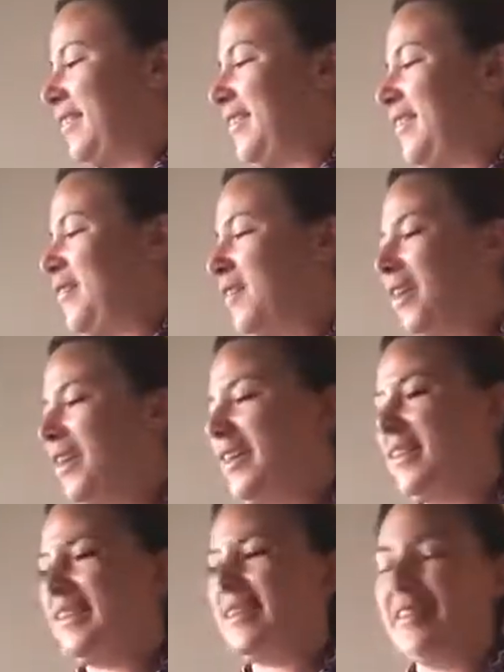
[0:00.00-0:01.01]
All right,
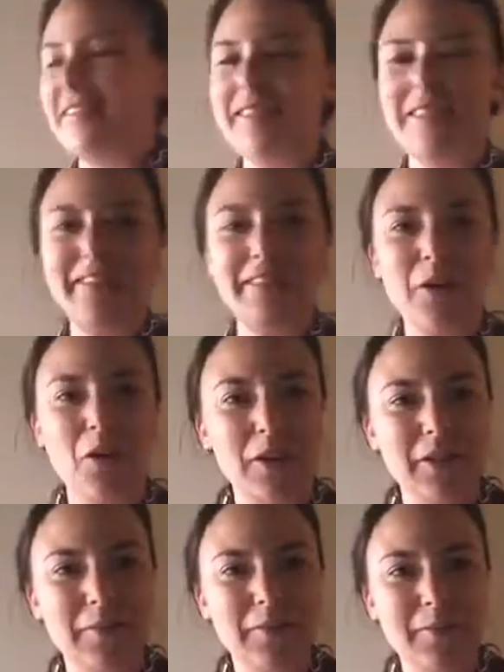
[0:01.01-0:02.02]

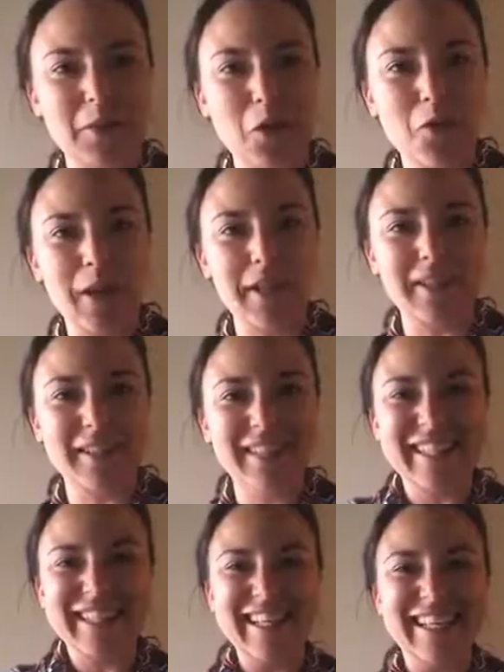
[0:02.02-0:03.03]
awesome. All right,
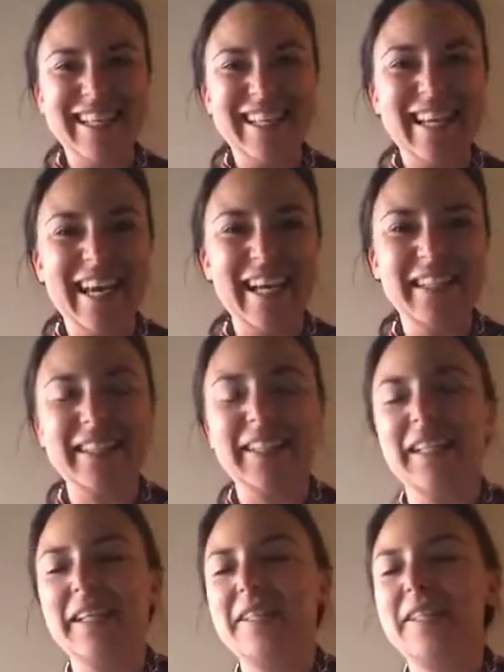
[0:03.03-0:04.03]

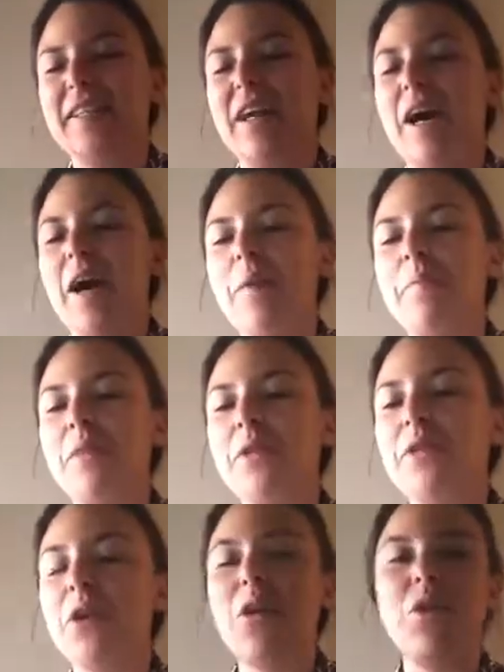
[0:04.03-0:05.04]
excellent.
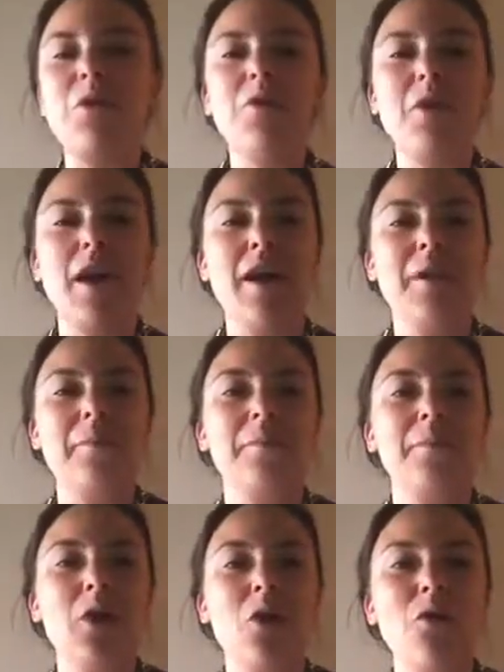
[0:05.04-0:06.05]

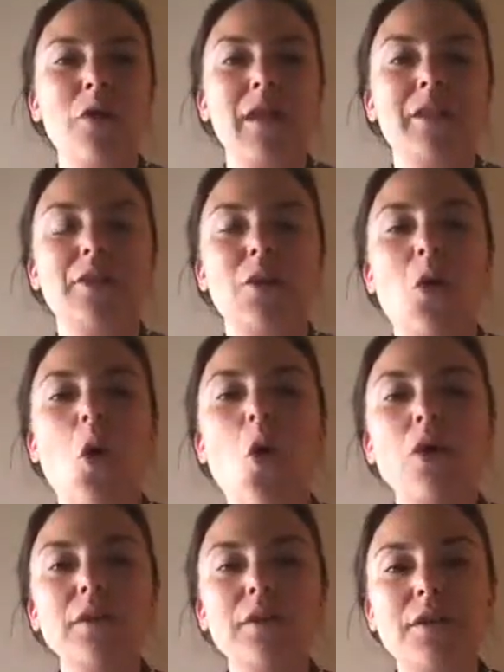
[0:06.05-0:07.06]
All right. So
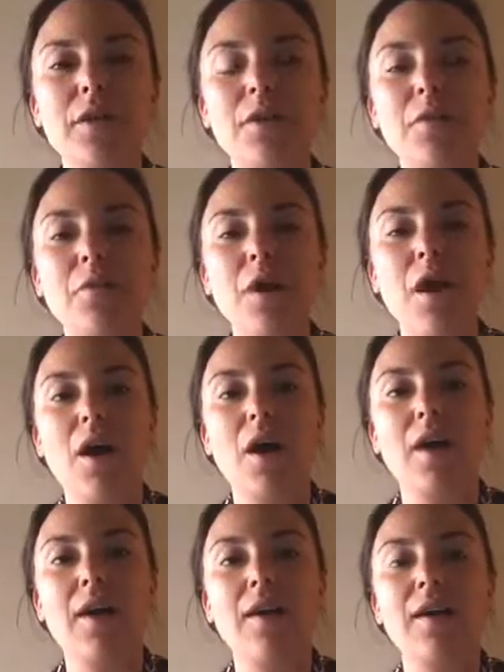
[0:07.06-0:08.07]
on to
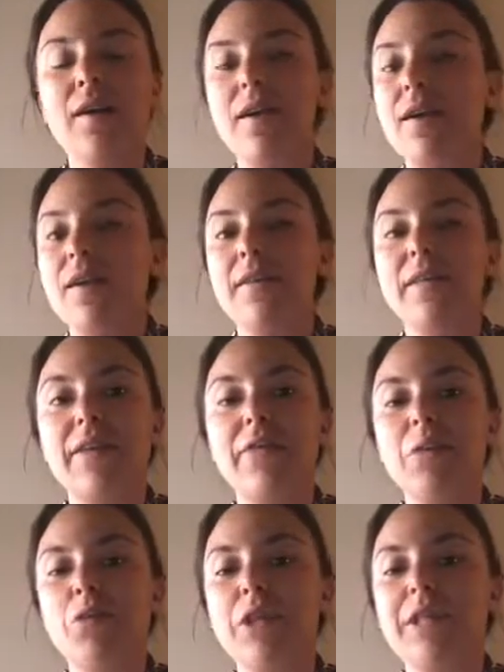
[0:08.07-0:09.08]

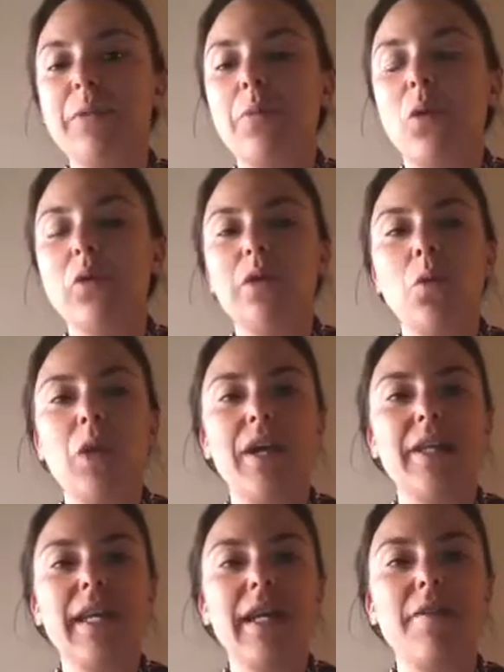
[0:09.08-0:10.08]
7 principles and where
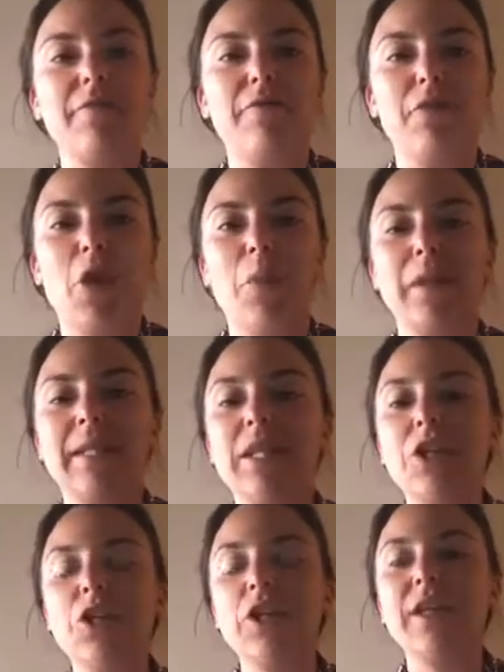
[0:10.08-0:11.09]
they come from.
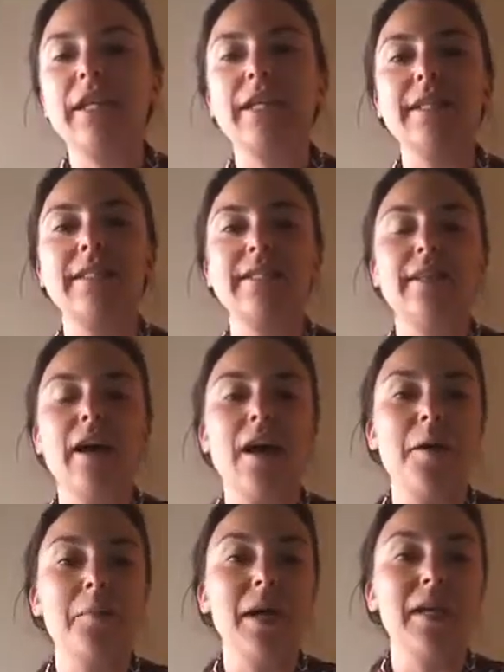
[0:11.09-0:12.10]
Essentially, there's,
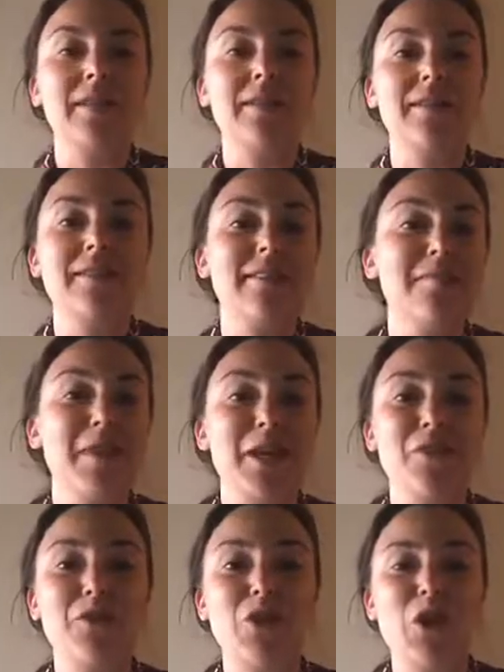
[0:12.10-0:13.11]
as
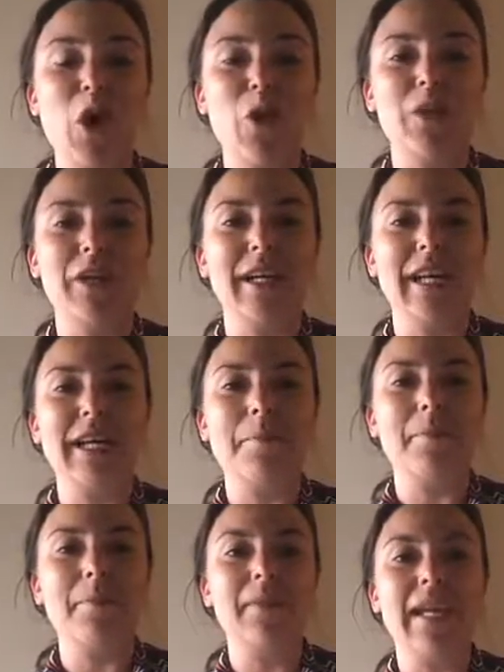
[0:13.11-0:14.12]
many of you know,
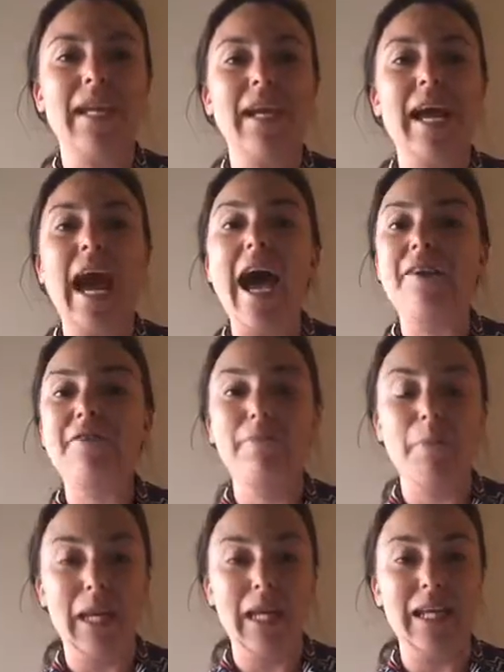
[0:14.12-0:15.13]
there have
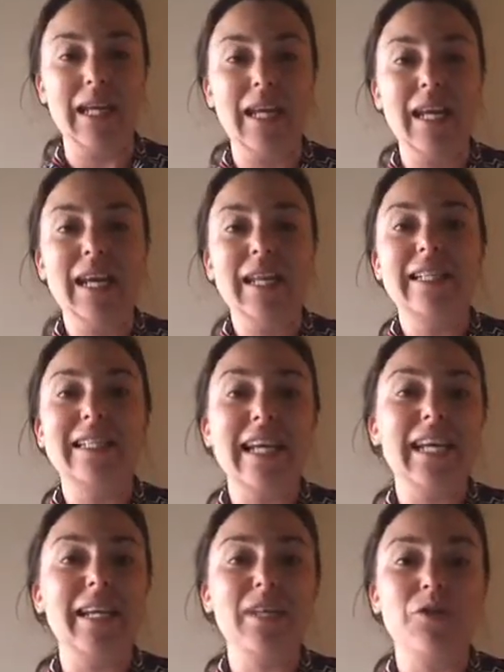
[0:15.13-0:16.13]
been
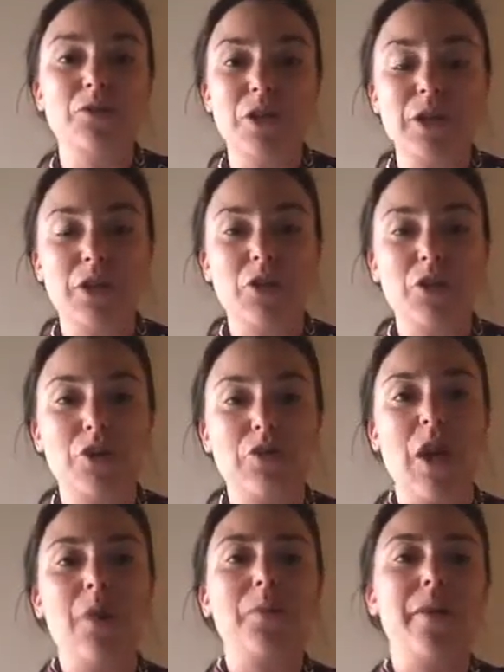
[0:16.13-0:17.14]
decades of research
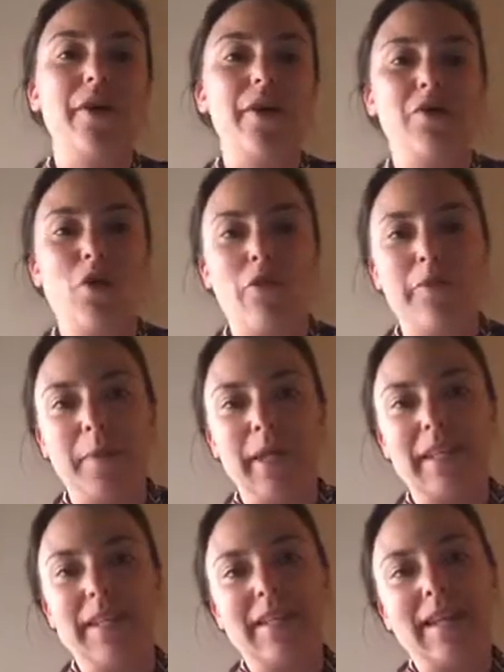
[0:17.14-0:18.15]
around parent
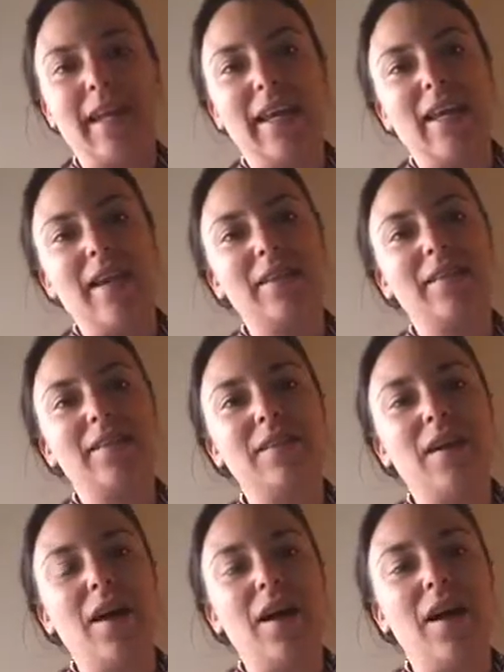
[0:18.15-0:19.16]
involvement, and
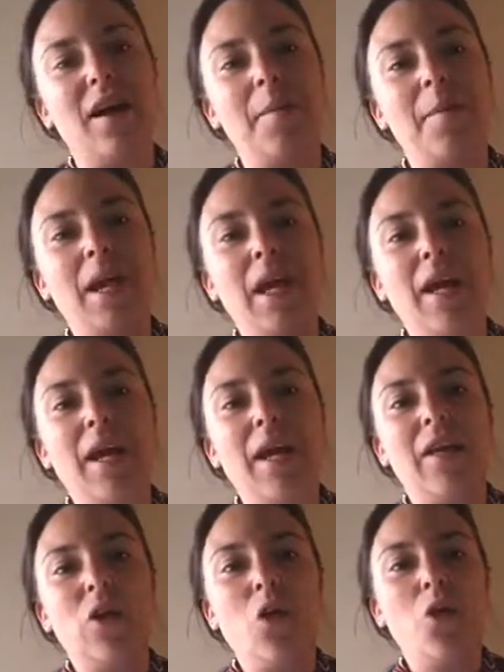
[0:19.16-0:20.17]

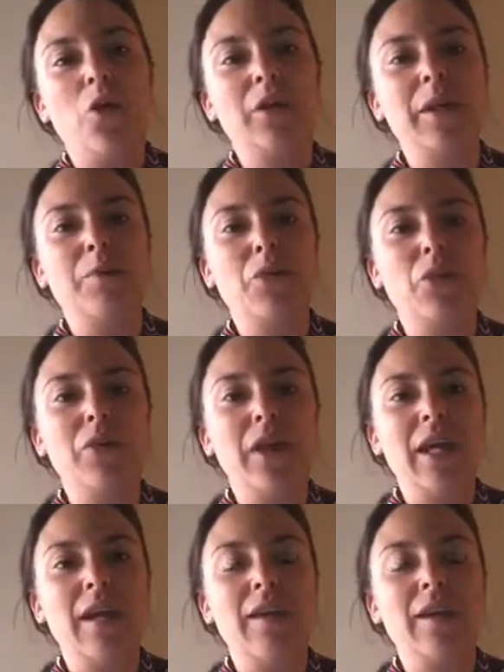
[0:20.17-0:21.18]
not only
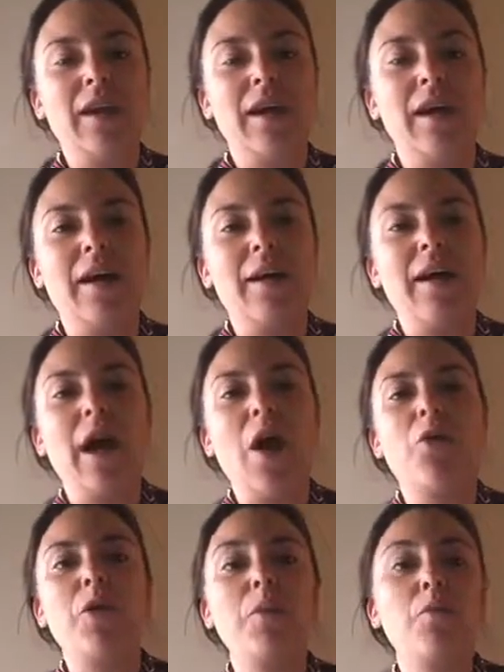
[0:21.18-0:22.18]
proving
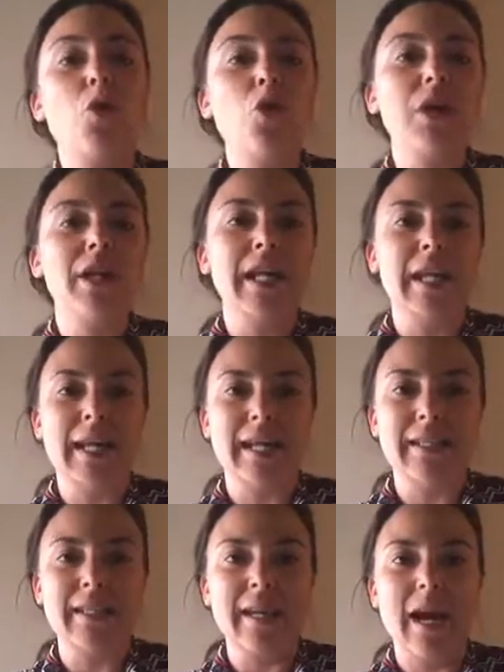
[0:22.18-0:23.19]
how important it
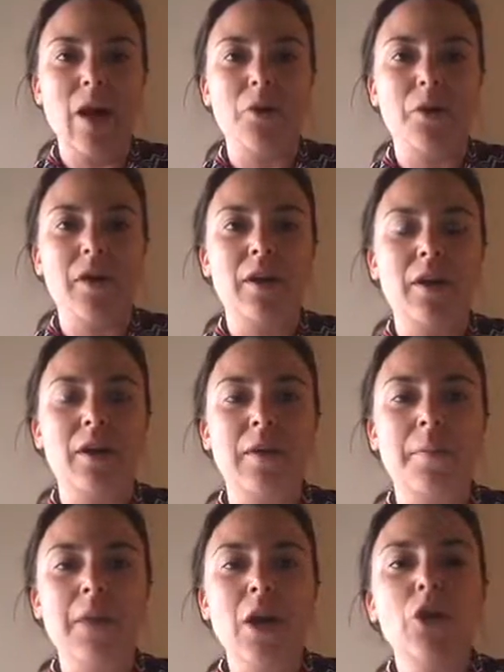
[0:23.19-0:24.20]
is and how
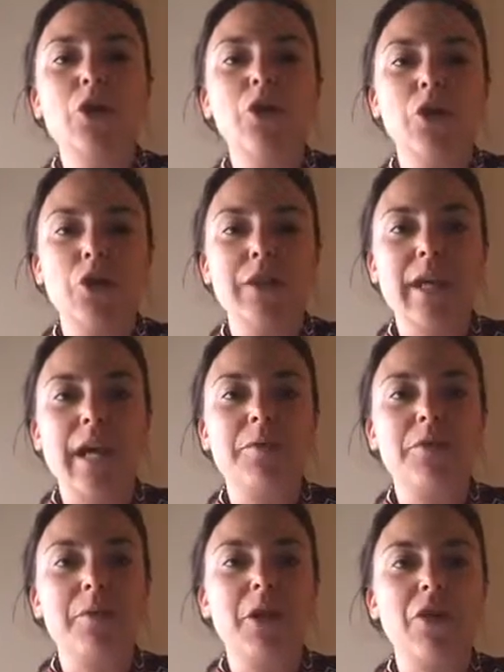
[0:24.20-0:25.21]
certain types
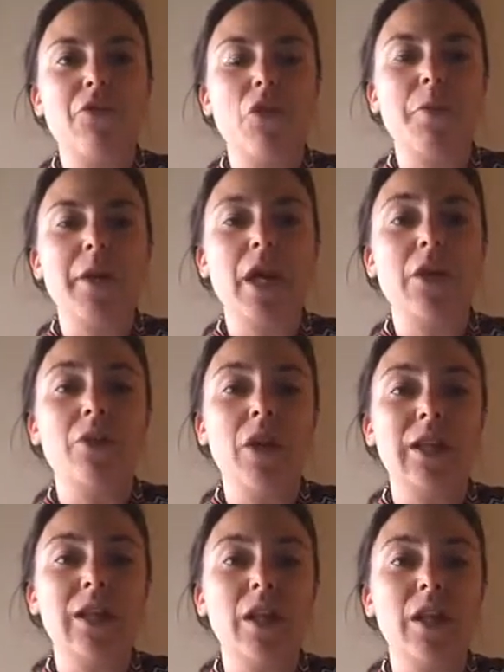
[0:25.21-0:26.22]
of parent involvement are
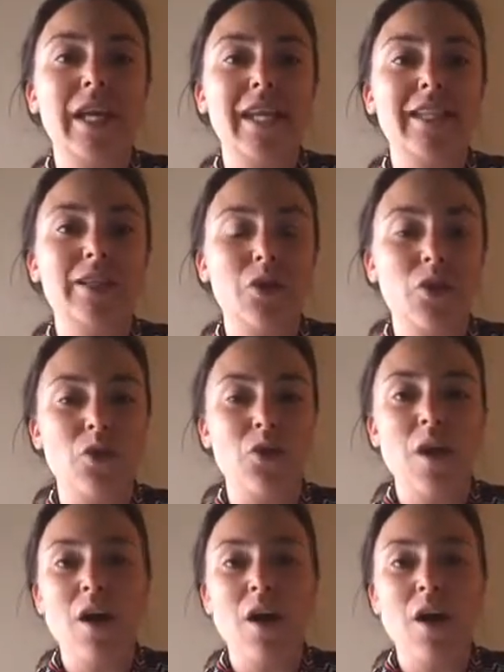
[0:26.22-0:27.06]
directly linked to